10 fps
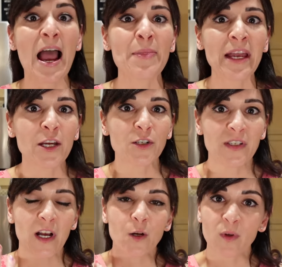and then you're
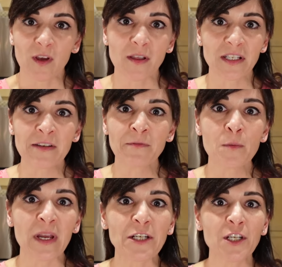stuck with all this
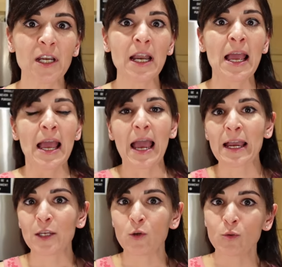information
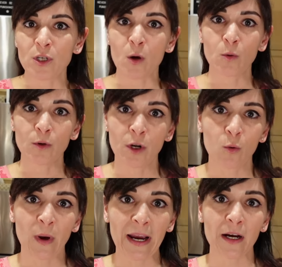and you don't know
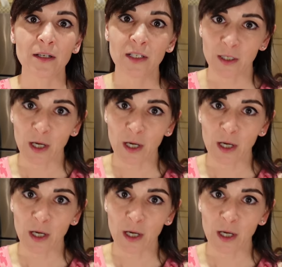where to